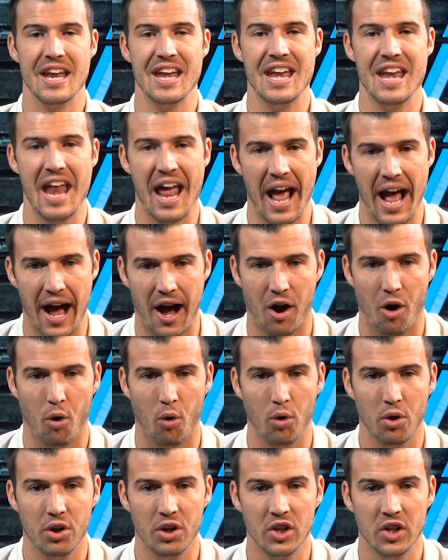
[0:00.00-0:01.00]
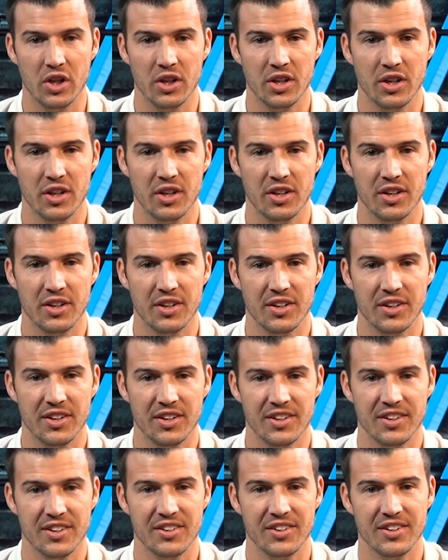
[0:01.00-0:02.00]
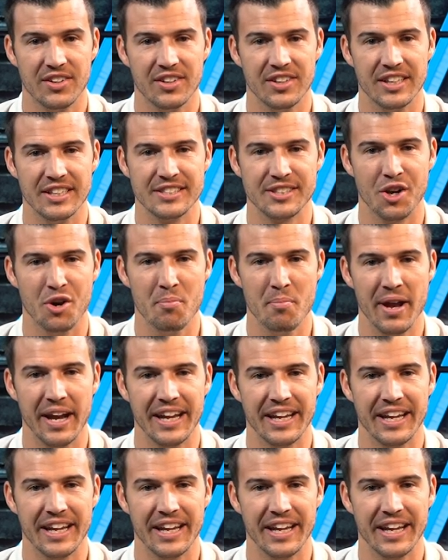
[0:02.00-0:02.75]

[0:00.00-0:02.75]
now. Let's go.